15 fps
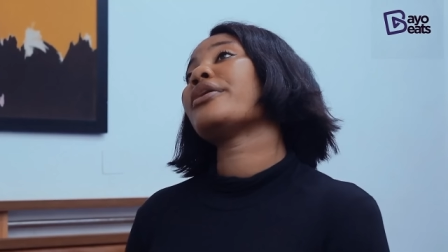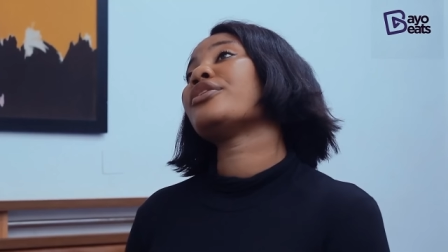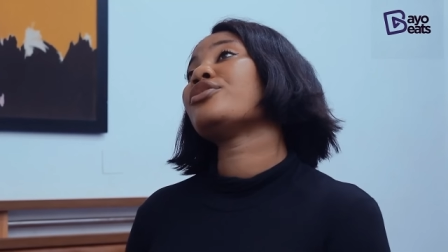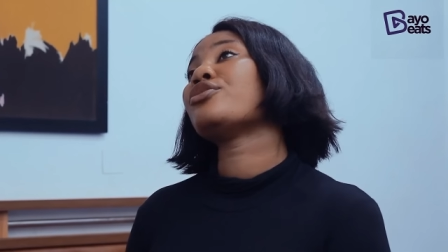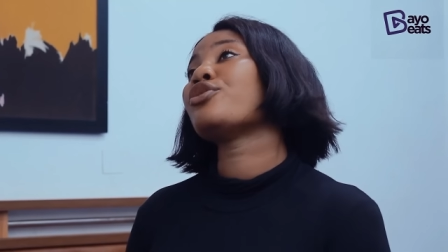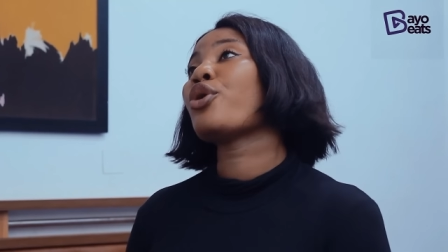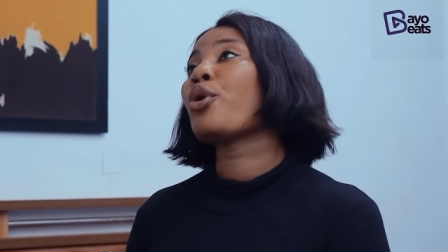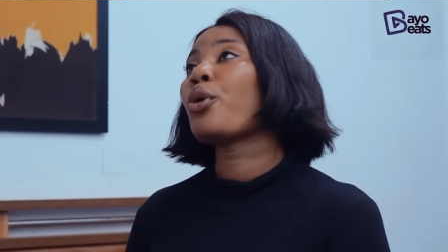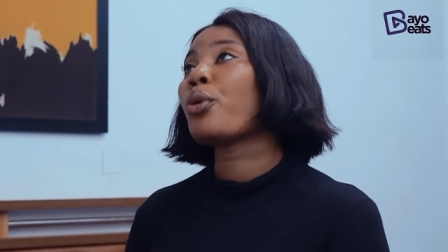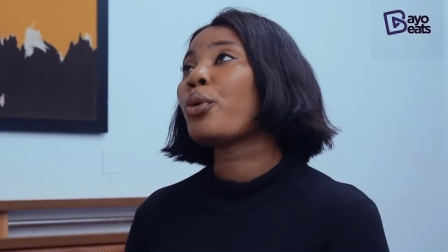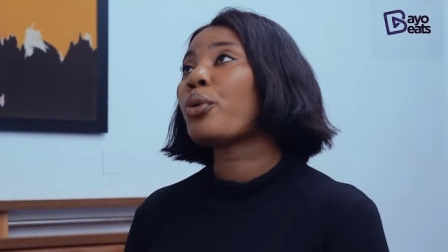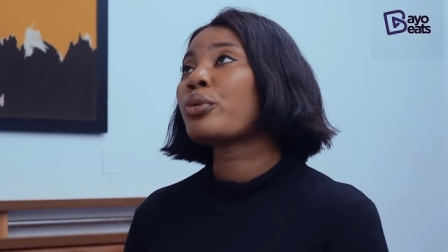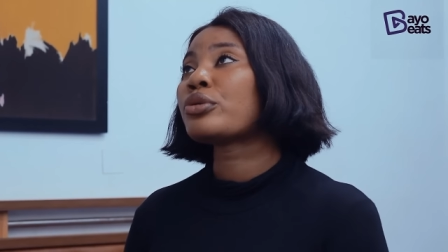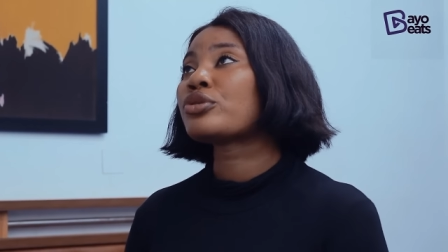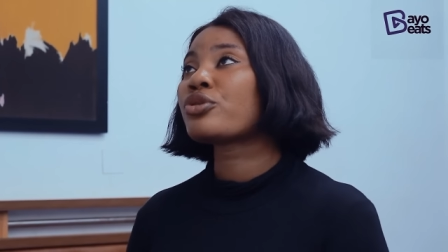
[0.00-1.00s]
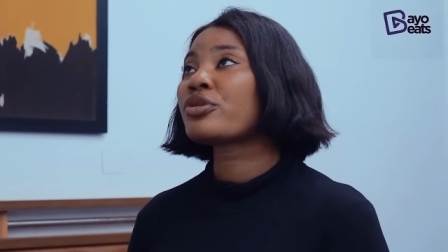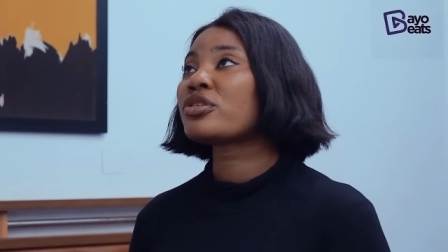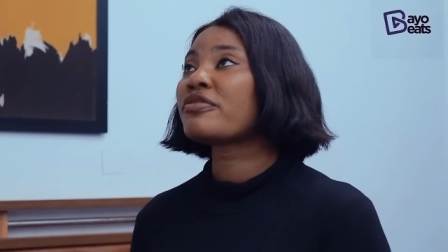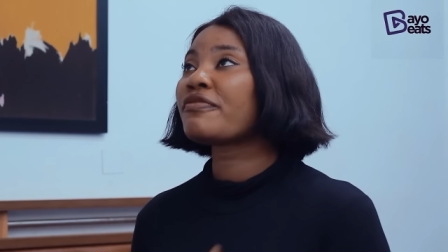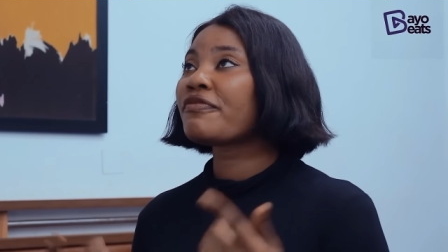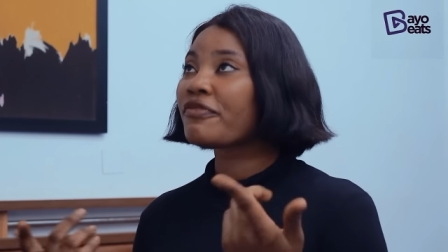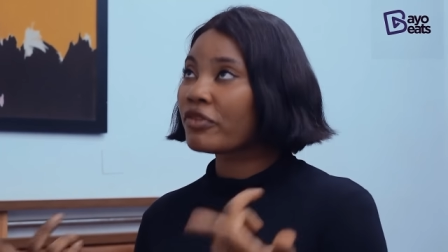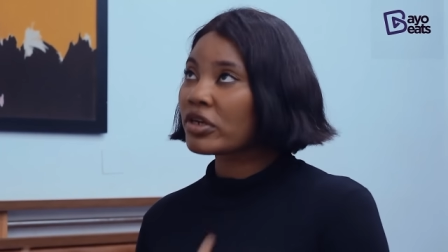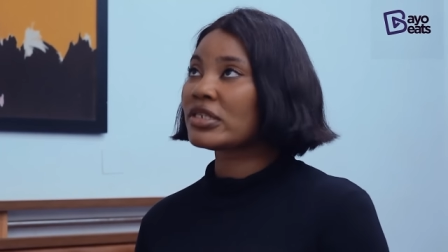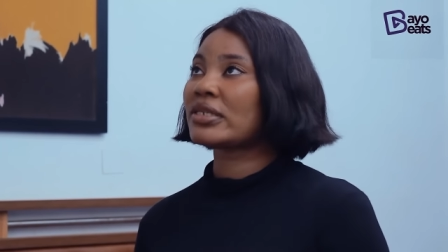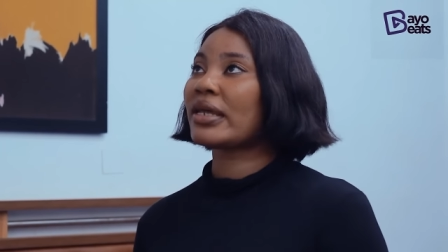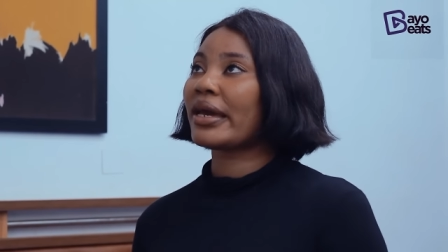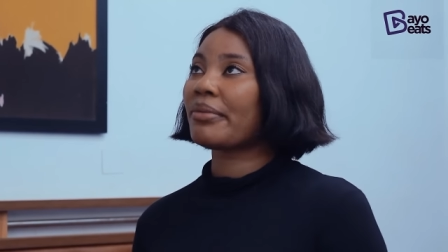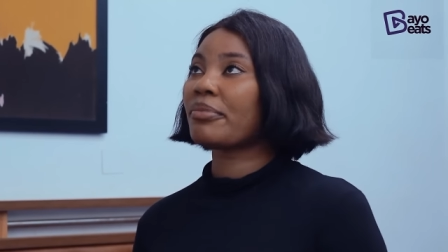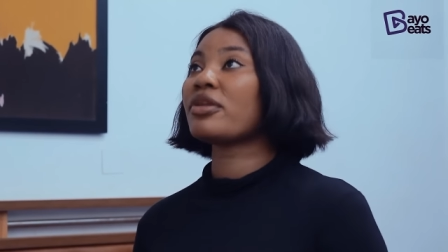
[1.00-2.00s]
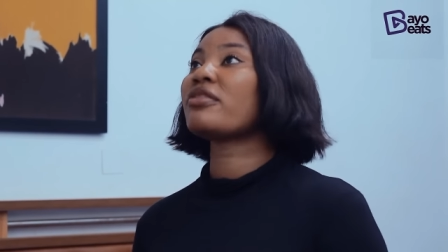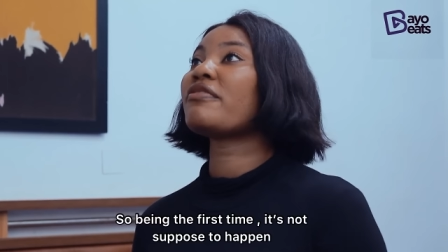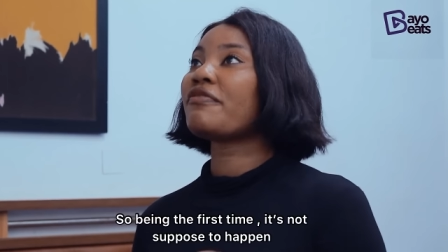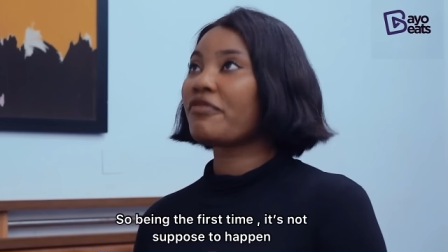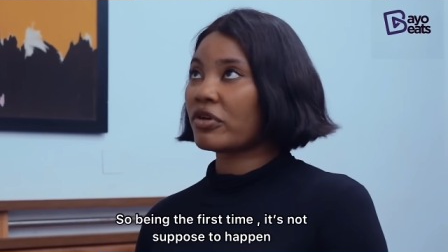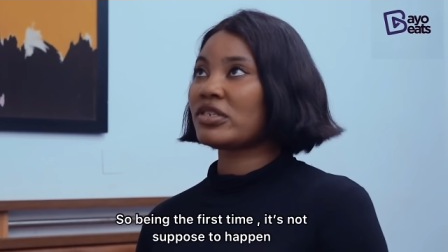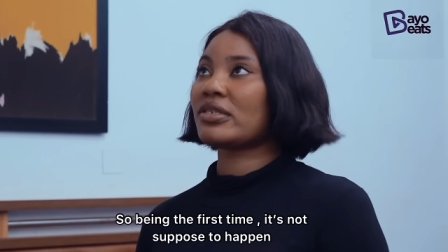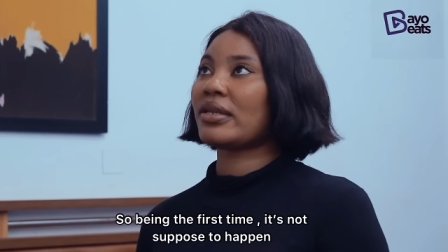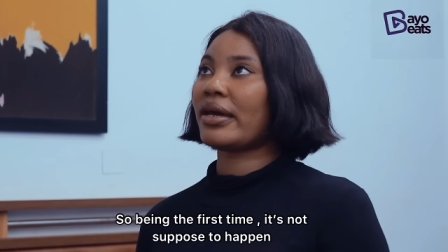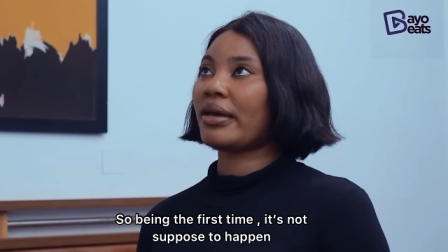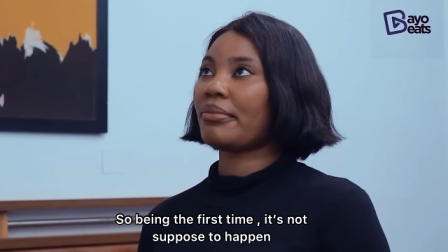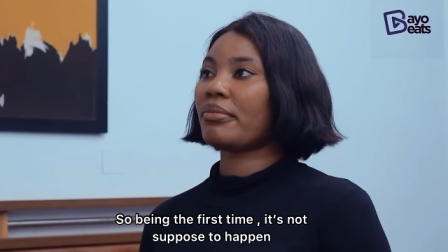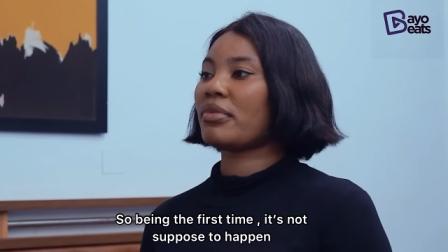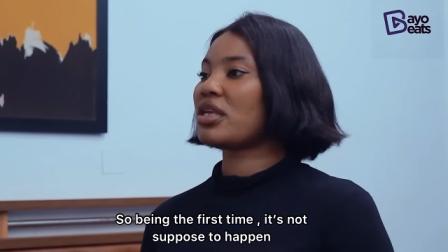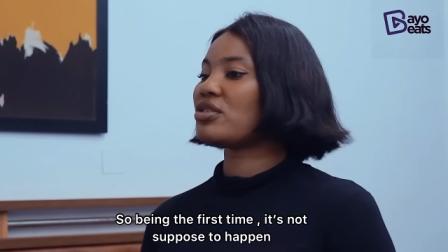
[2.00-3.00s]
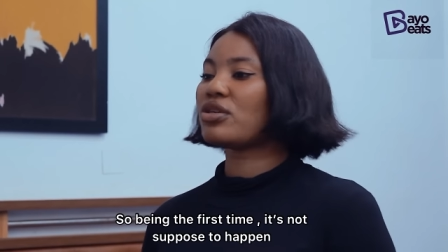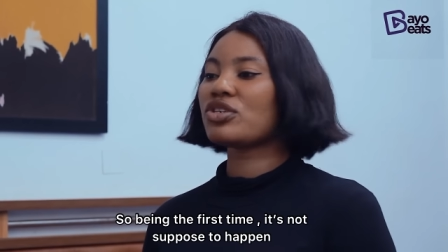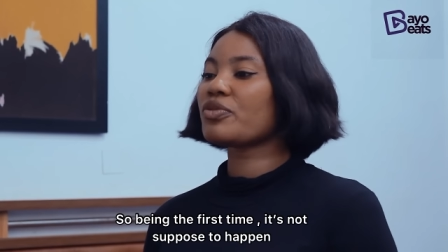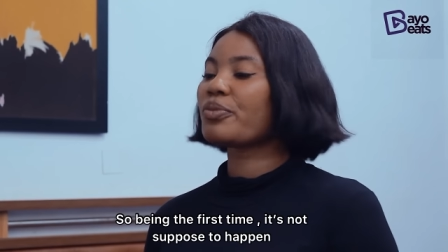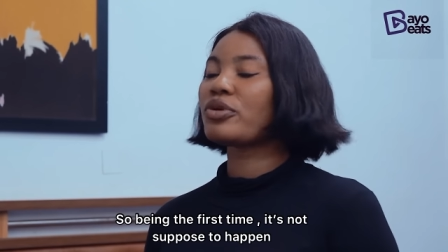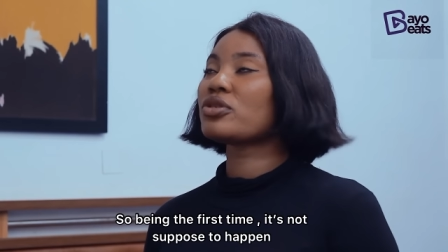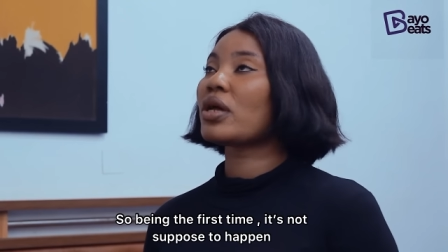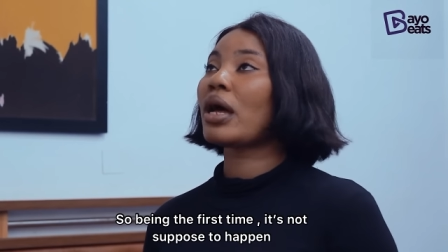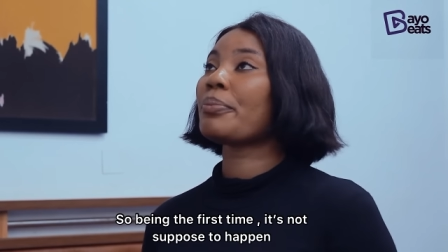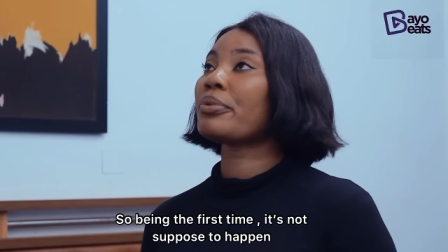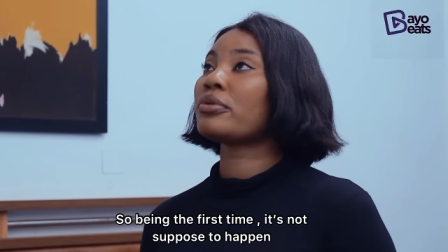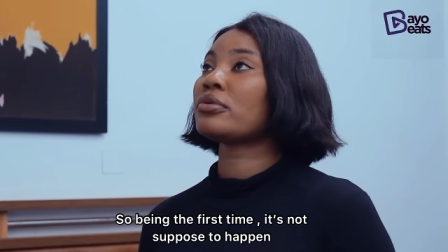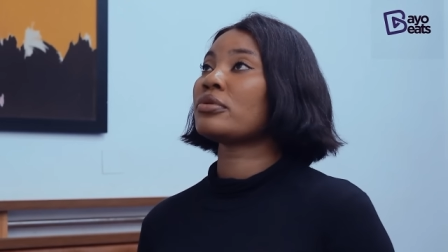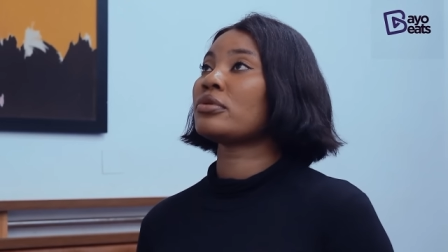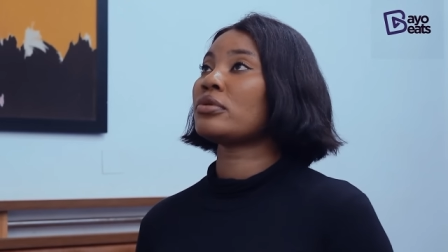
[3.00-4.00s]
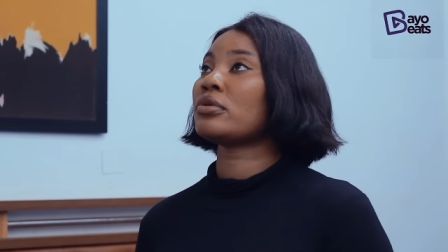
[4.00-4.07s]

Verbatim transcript: I know. So it's the first time being the first time. It's not supposed to happen.